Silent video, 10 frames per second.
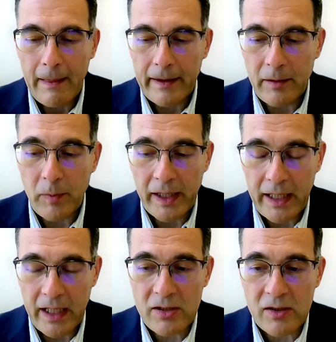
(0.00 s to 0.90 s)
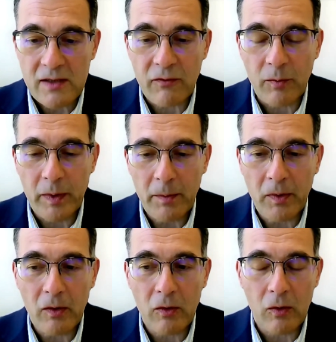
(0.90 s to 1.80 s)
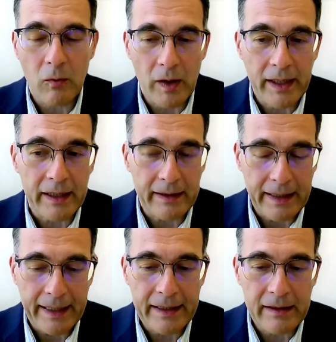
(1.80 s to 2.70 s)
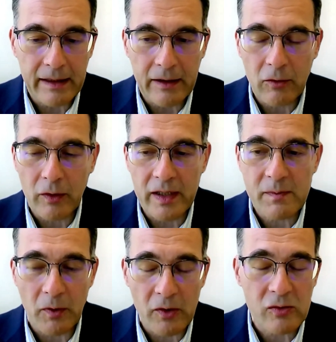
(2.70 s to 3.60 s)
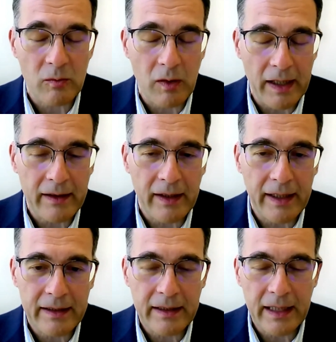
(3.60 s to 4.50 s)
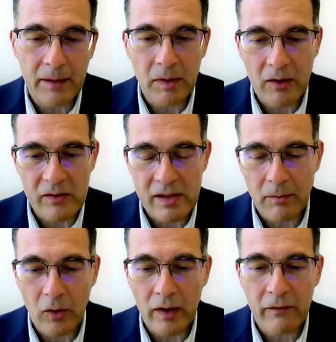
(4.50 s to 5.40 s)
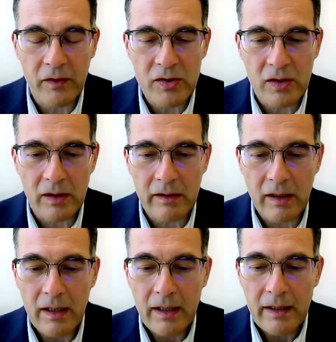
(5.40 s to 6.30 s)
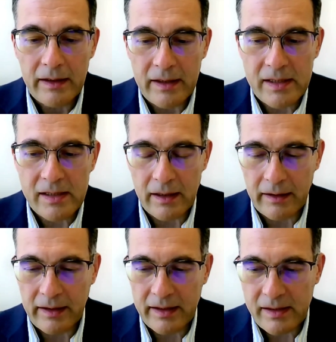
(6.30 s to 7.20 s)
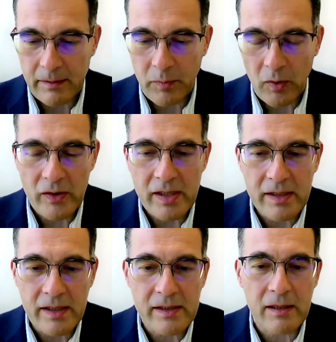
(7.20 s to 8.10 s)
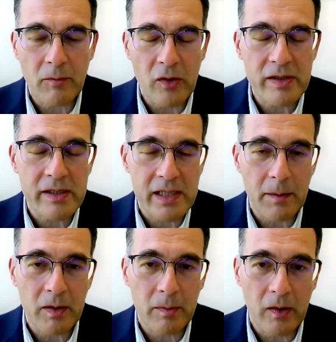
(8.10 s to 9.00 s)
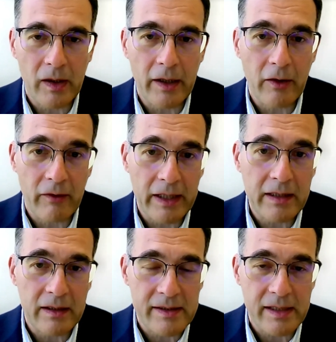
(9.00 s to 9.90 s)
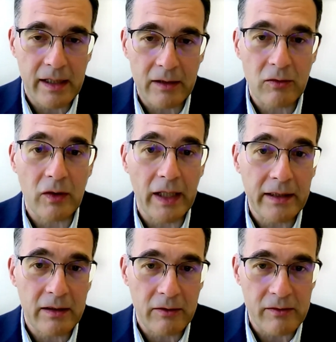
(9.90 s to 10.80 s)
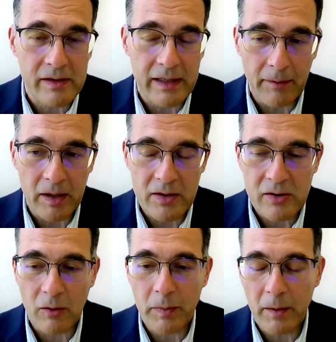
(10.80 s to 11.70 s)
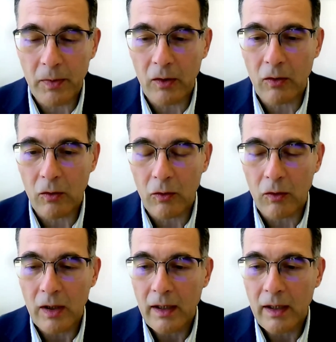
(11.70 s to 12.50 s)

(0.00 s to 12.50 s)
implications for people who work at night and who are exposed to bright light at night, because the more efficient this process is, the more susceptible our retinas are to light-induced damage. So people who